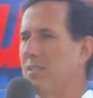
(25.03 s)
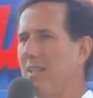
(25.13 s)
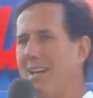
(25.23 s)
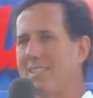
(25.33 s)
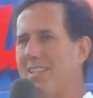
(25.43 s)
and
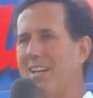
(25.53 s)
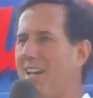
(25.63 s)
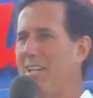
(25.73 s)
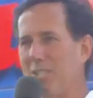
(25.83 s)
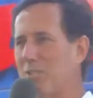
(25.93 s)
last night I
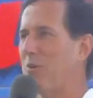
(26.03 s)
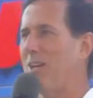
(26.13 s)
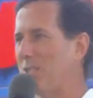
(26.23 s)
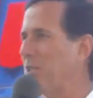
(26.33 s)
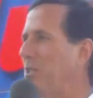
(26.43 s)
had to
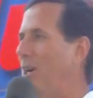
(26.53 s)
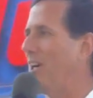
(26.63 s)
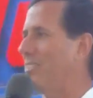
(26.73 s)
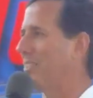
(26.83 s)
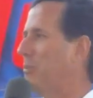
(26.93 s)
scratch and
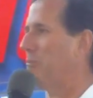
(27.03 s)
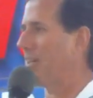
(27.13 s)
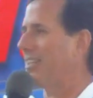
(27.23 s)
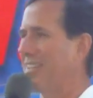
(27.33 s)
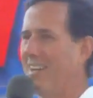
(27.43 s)
claw to get
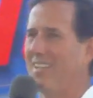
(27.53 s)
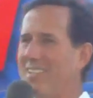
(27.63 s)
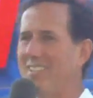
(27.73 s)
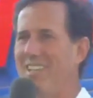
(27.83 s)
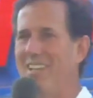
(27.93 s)
recognized